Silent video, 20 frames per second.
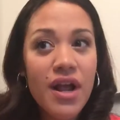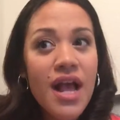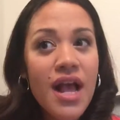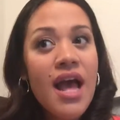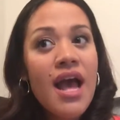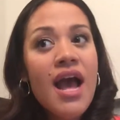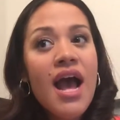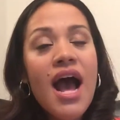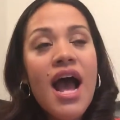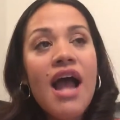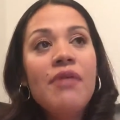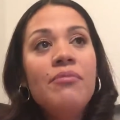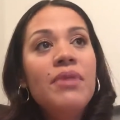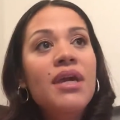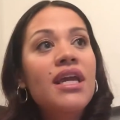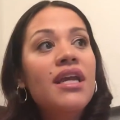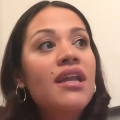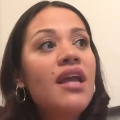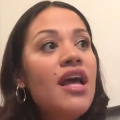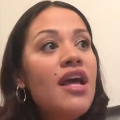I
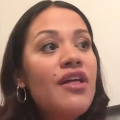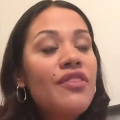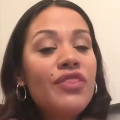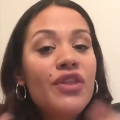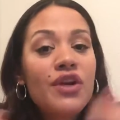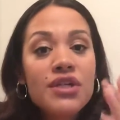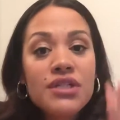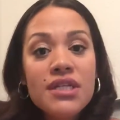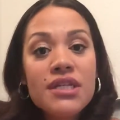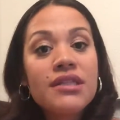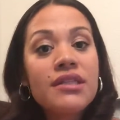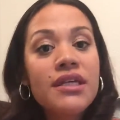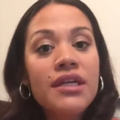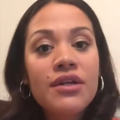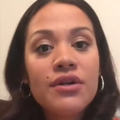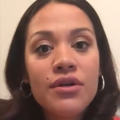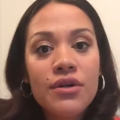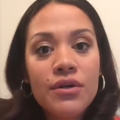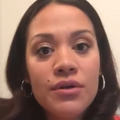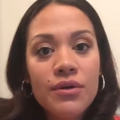mean, there's a
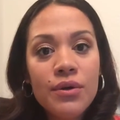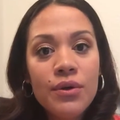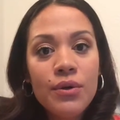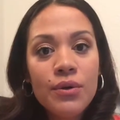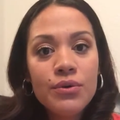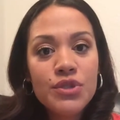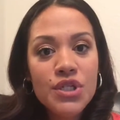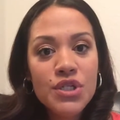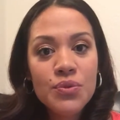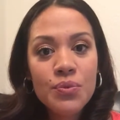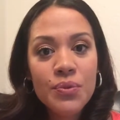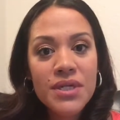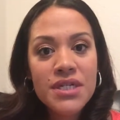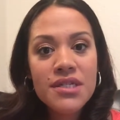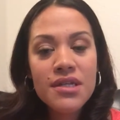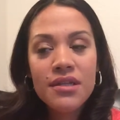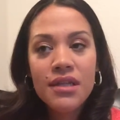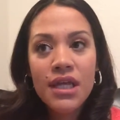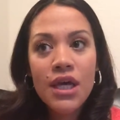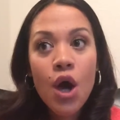leader who just
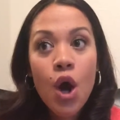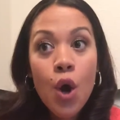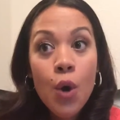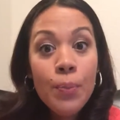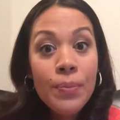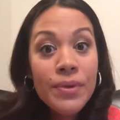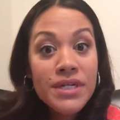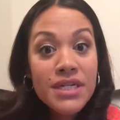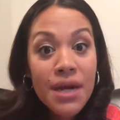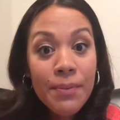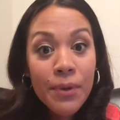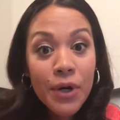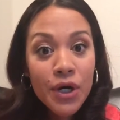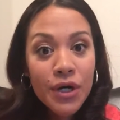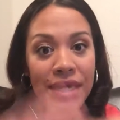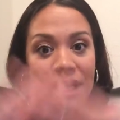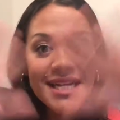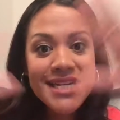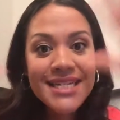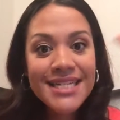recently opened up
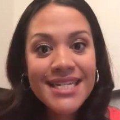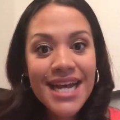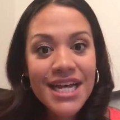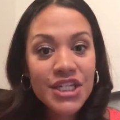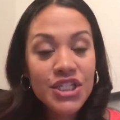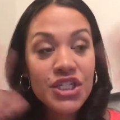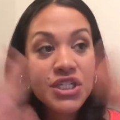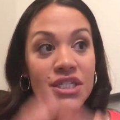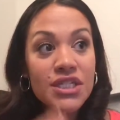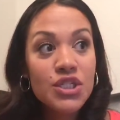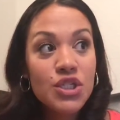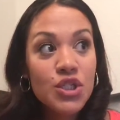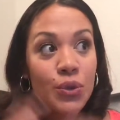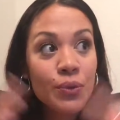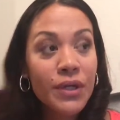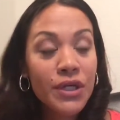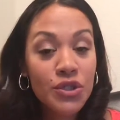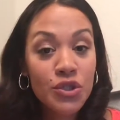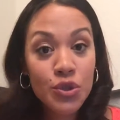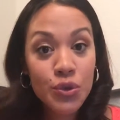she's doing
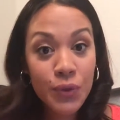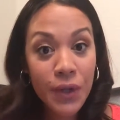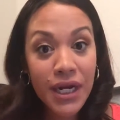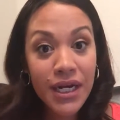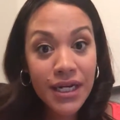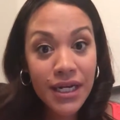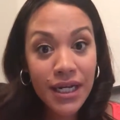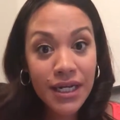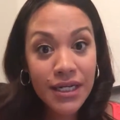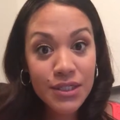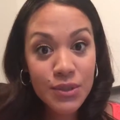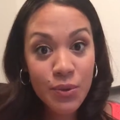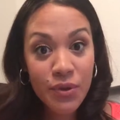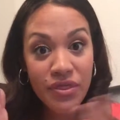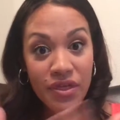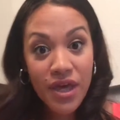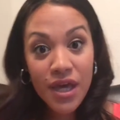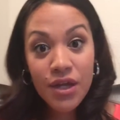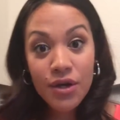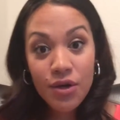trainings
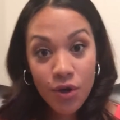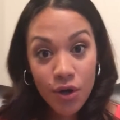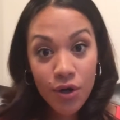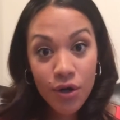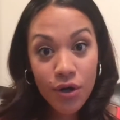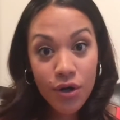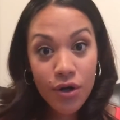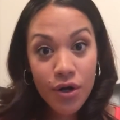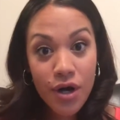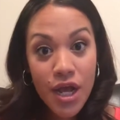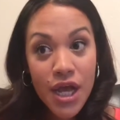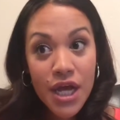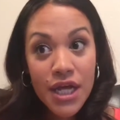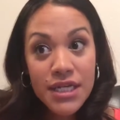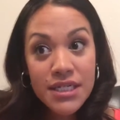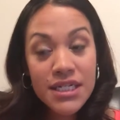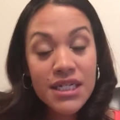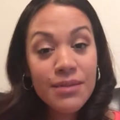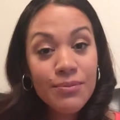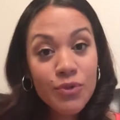within her
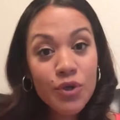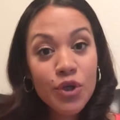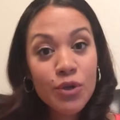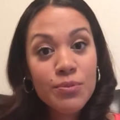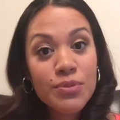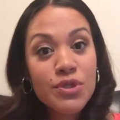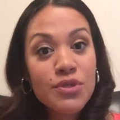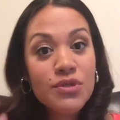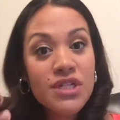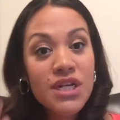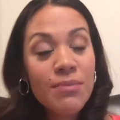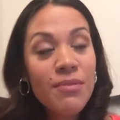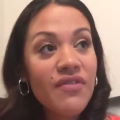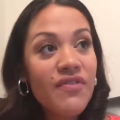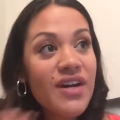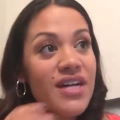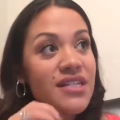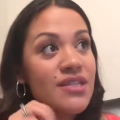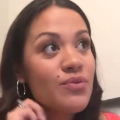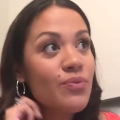team group. So some of
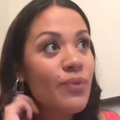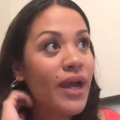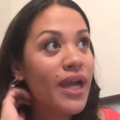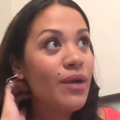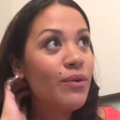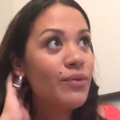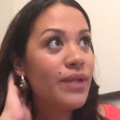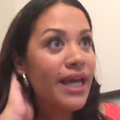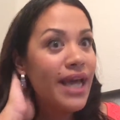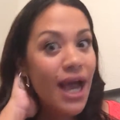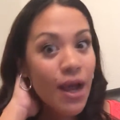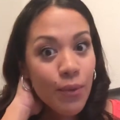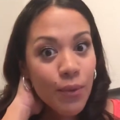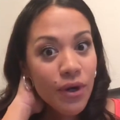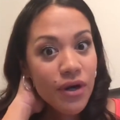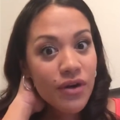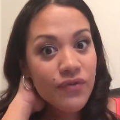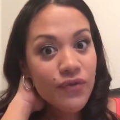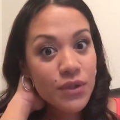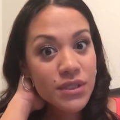us, right, like I
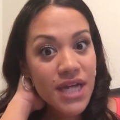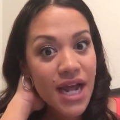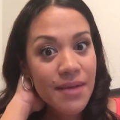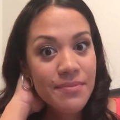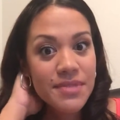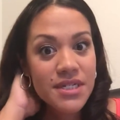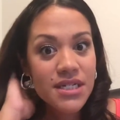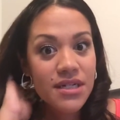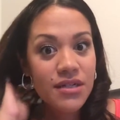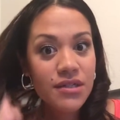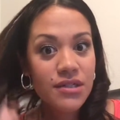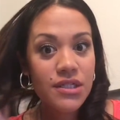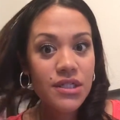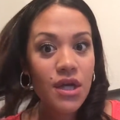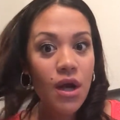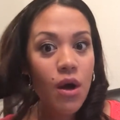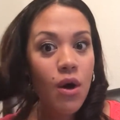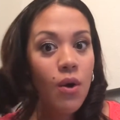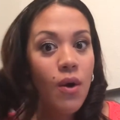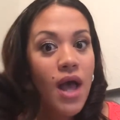work full-time still.
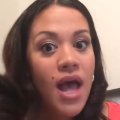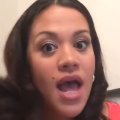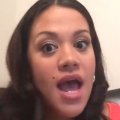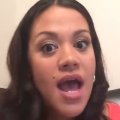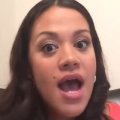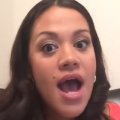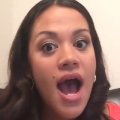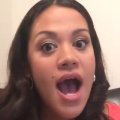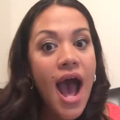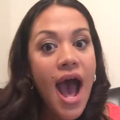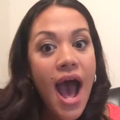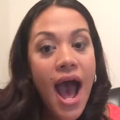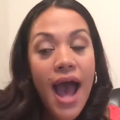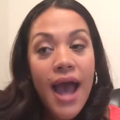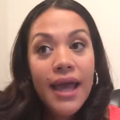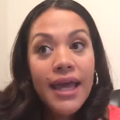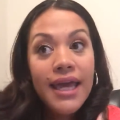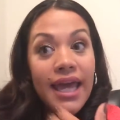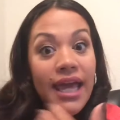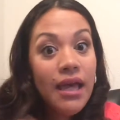So I
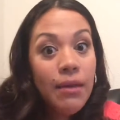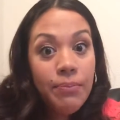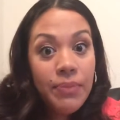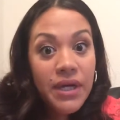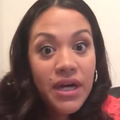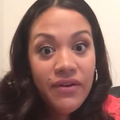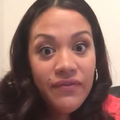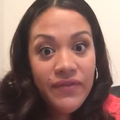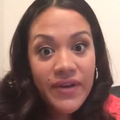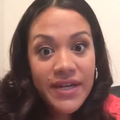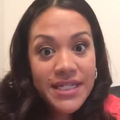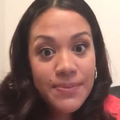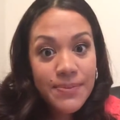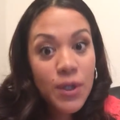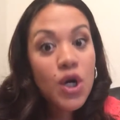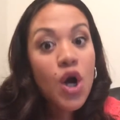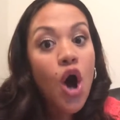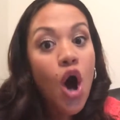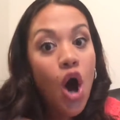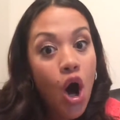can't be on Facebook
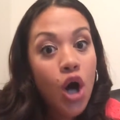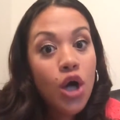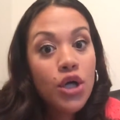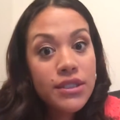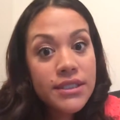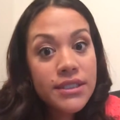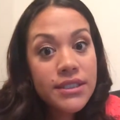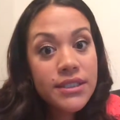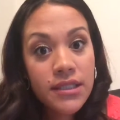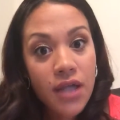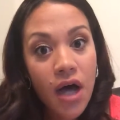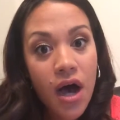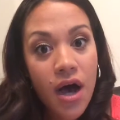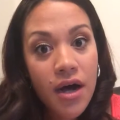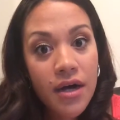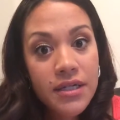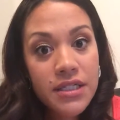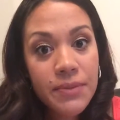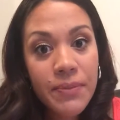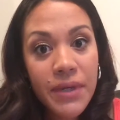all day long
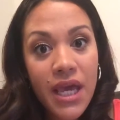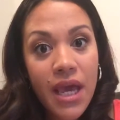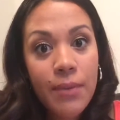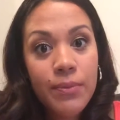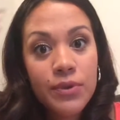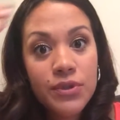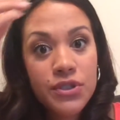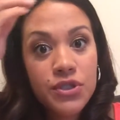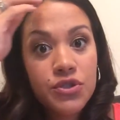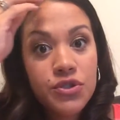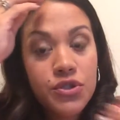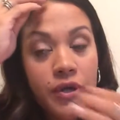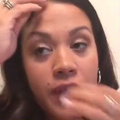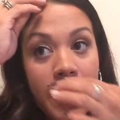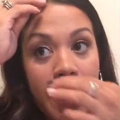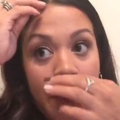to be able to train.